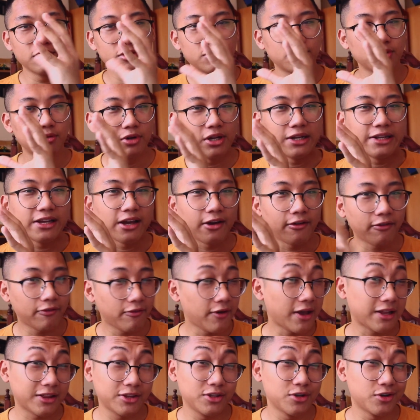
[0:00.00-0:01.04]
to really
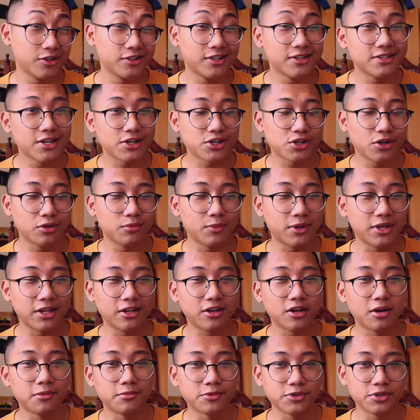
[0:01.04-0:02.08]
affect your decision when
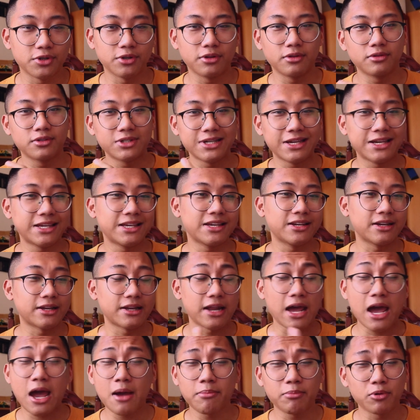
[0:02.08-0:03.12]
it comes to taking
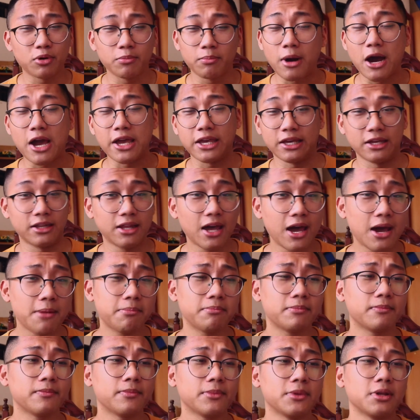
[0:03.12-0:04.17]
an app or buying an
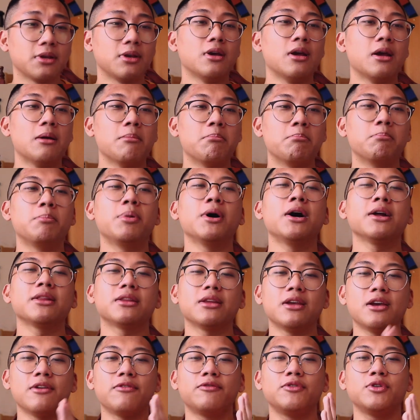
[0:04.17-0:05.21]
app.
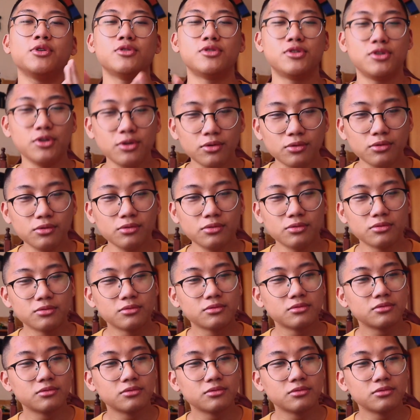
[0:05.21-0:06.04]
But if you do